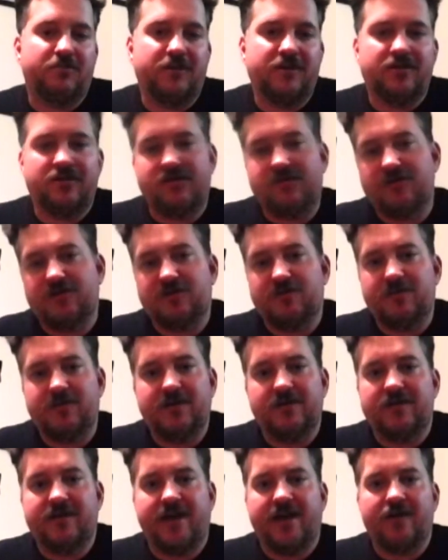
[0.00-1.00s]
or crispy,
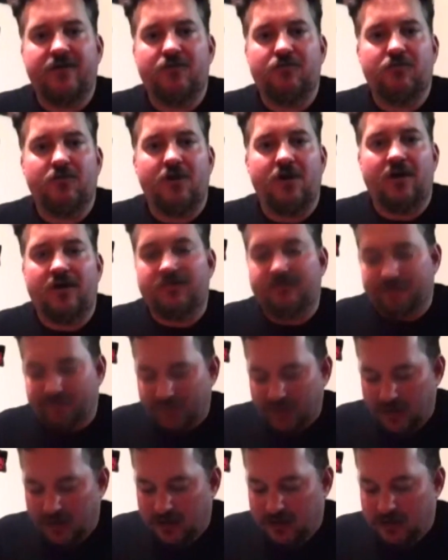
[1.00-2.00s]
you can't go wrong.
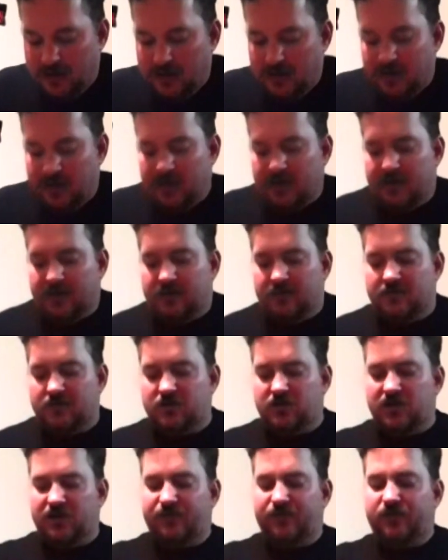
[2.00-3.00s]
And
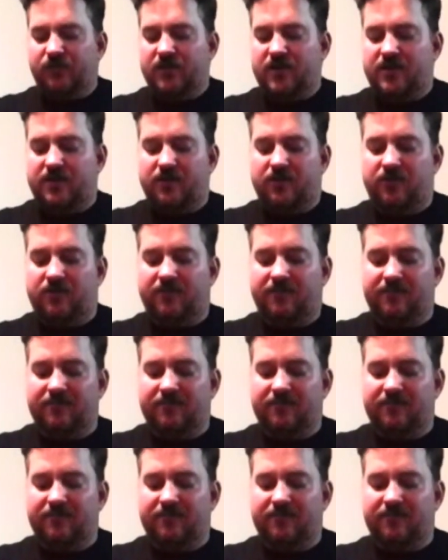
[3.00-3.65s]
Chick-Fil-A, though,